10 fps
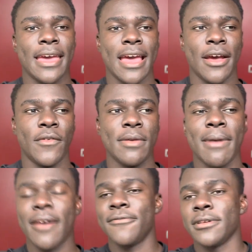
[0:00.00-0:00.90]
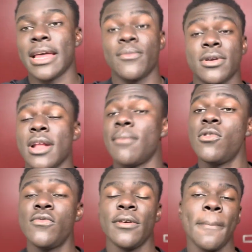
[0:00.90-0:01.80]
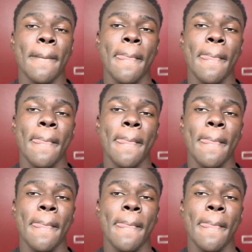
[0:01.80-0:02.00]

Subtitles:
And we might feel like we're not moving.